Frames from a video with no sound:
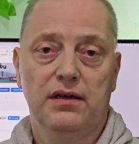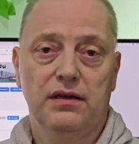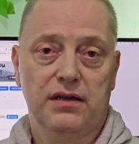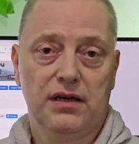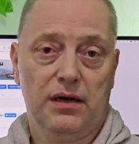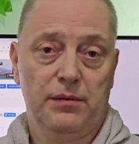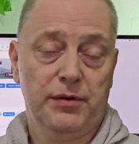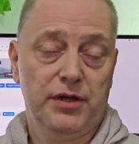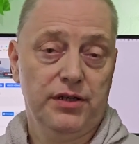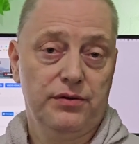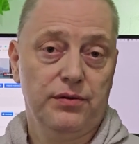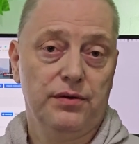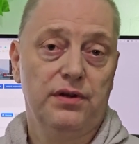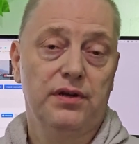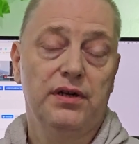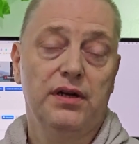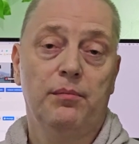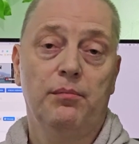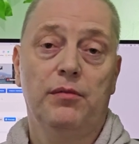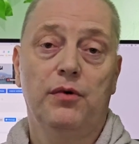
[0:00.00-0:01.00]
Coming to the
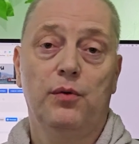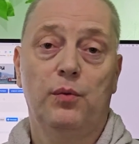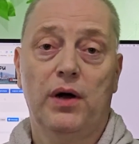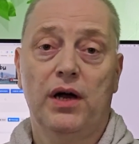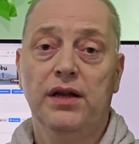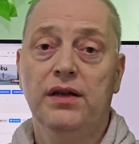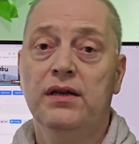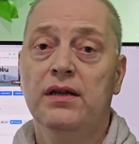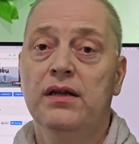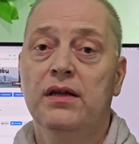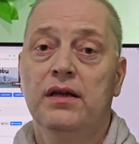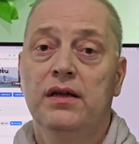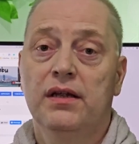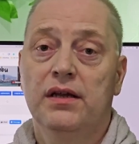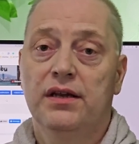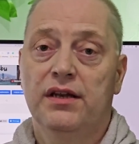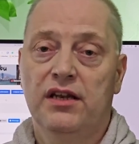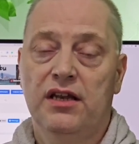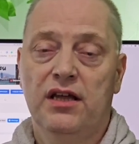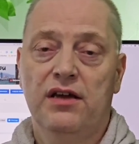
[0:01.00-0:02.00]
number 1,
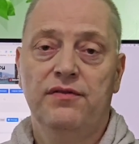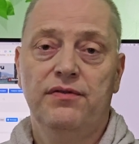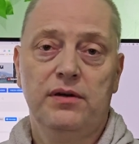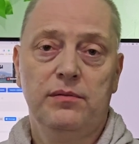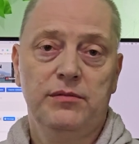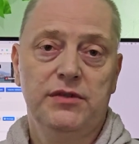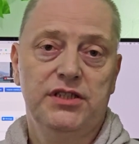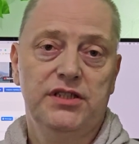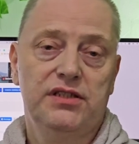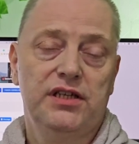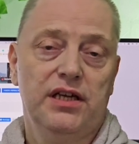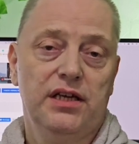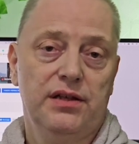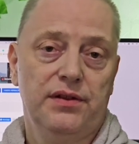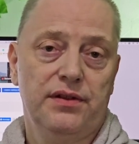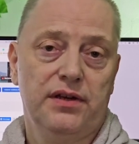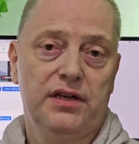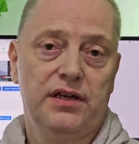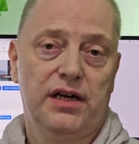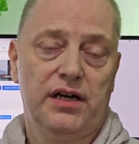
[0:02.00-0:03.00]
never mistake
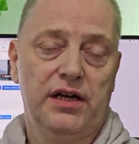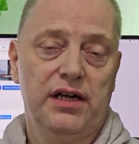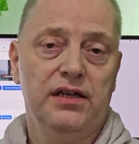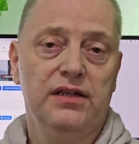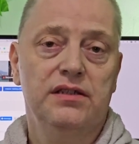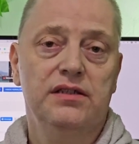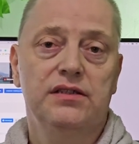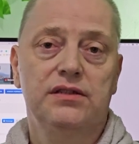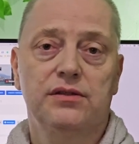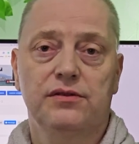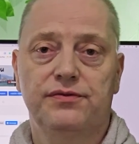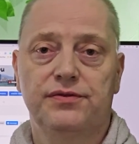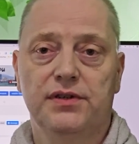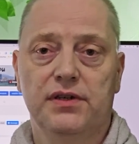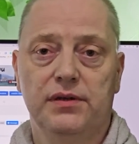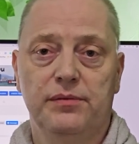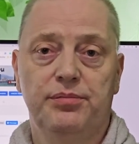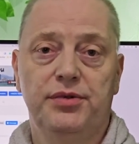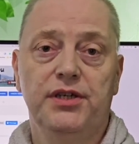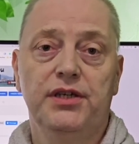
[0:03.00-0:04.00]
the kindness of
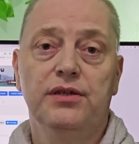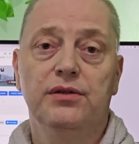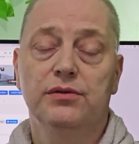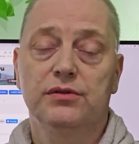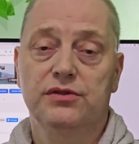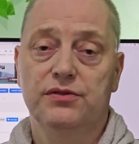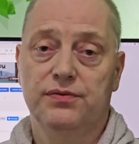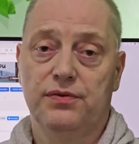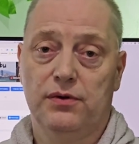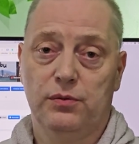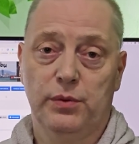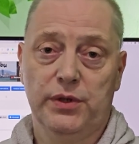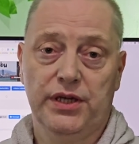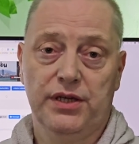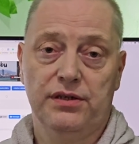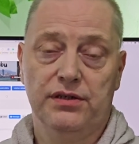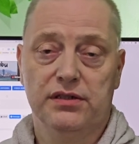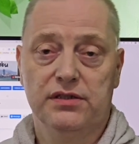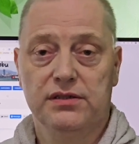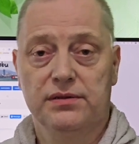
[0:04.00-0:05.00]
Filipinos for
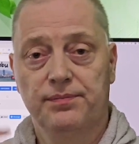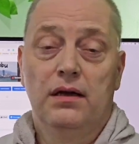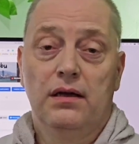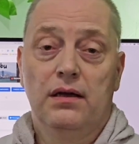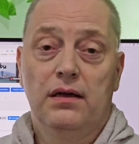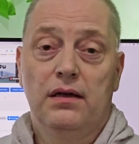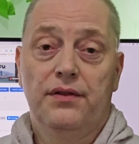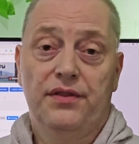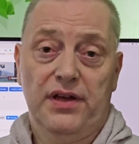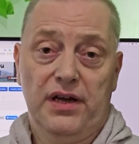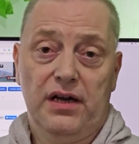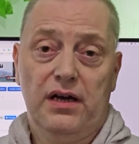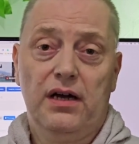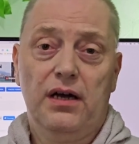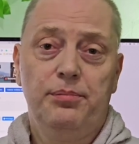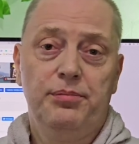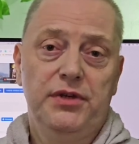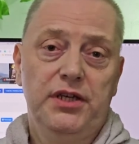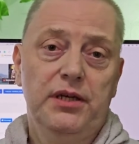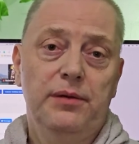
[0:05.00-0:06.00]
weakness. There
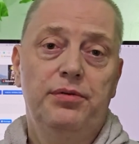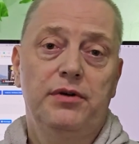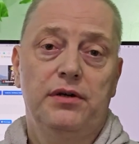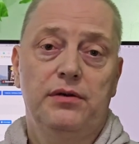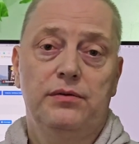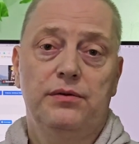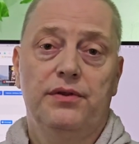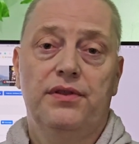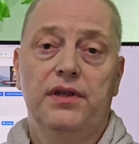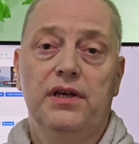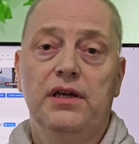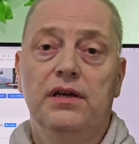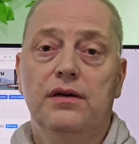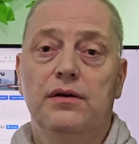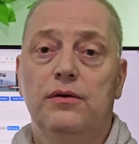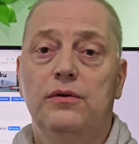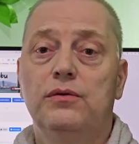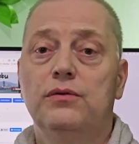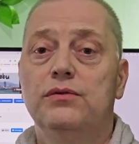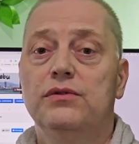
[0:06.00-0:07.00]
are people who think,
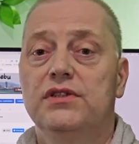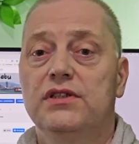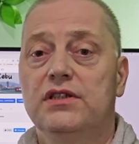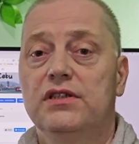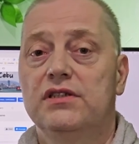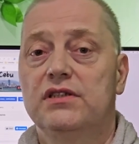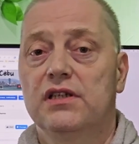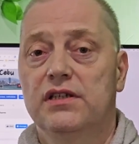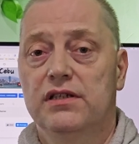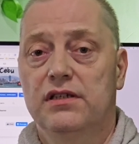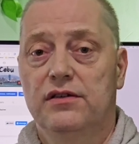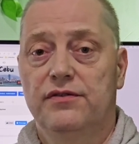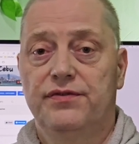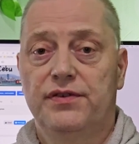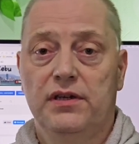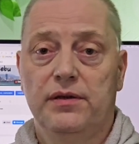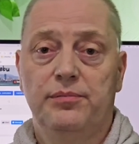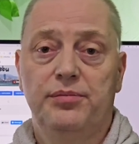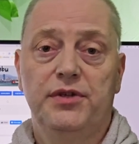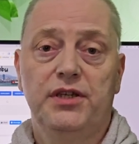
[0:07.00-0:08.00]
oh, these little
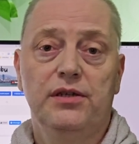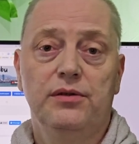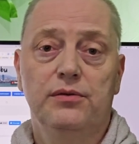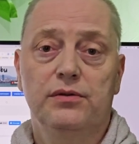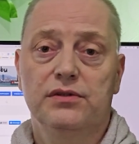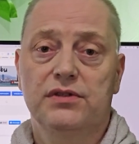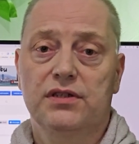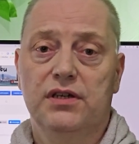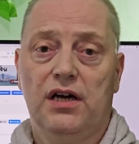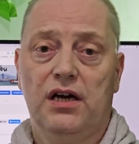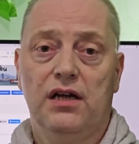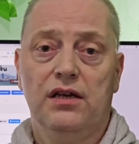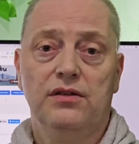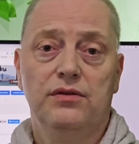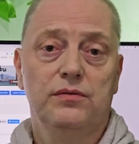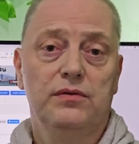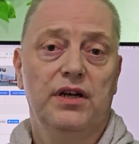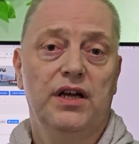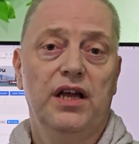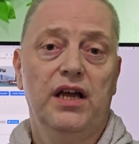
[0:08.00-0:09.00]
Filipinos can't
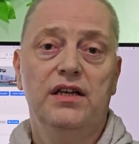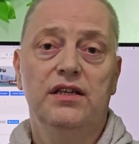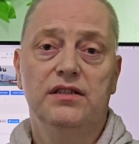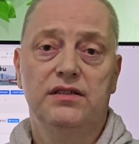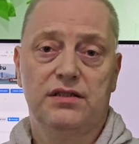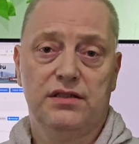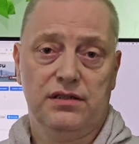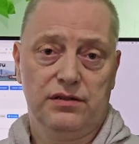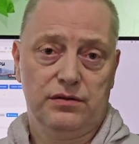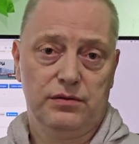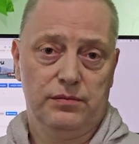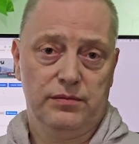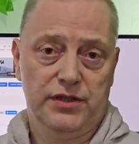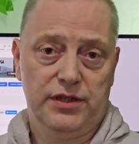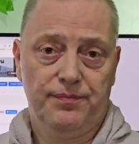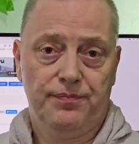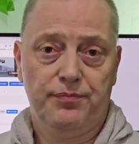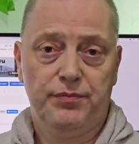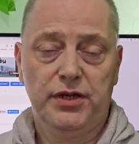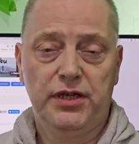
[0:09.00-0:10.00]
do anything to
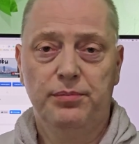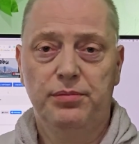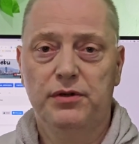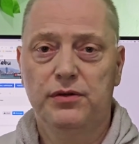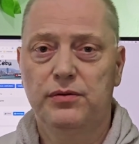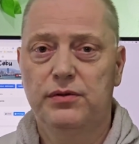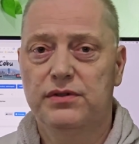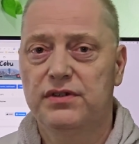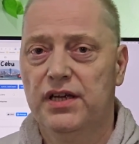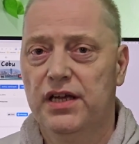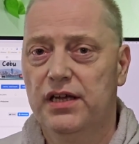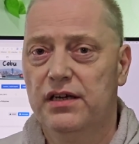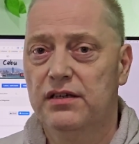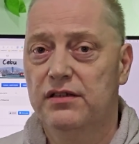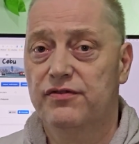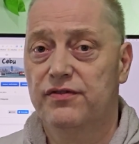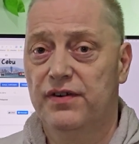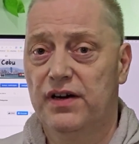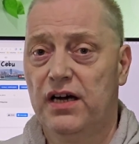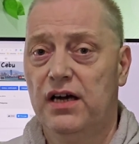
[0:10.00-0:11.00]
me. People who take
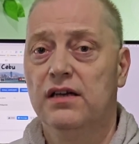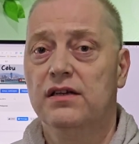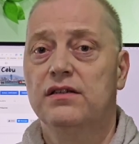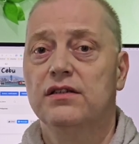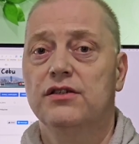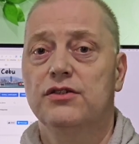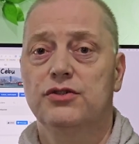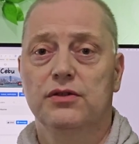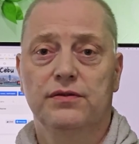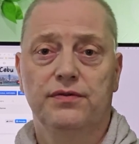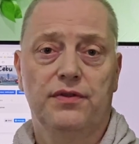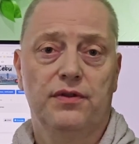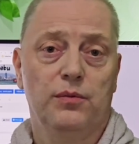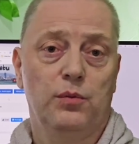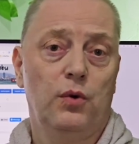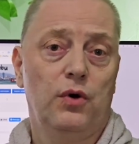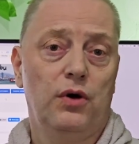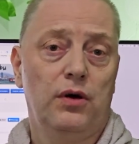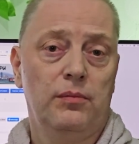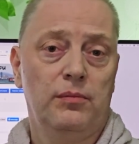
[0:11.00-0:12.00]
advantage of the
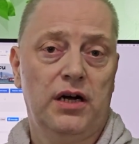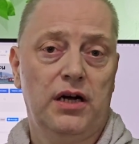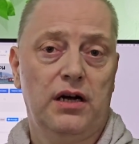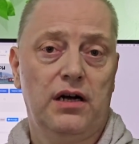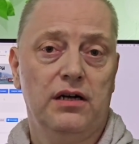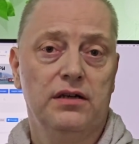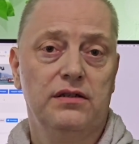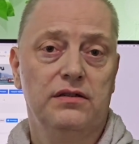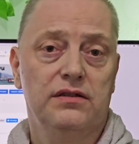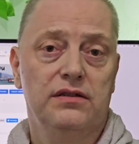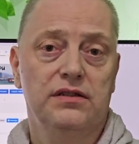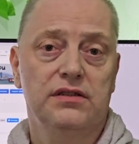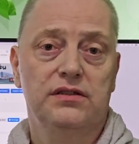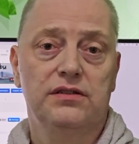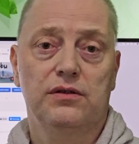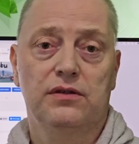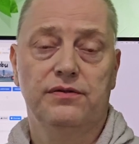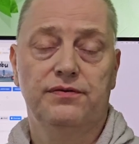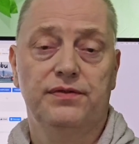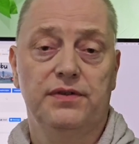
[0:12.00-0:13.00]

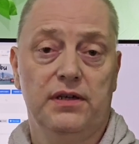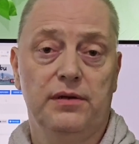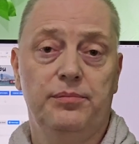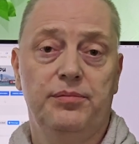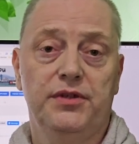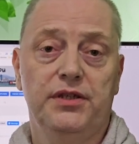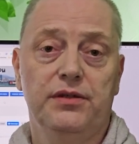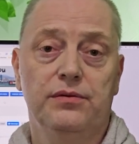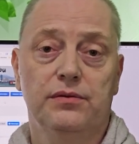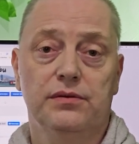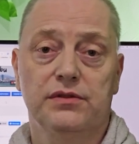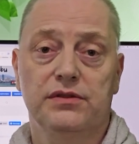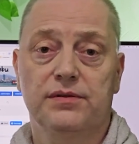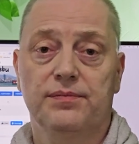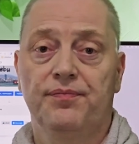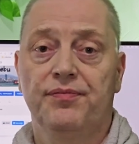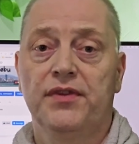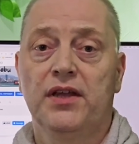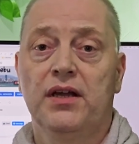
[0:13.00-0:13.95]
warm-heartedness of Filipinos.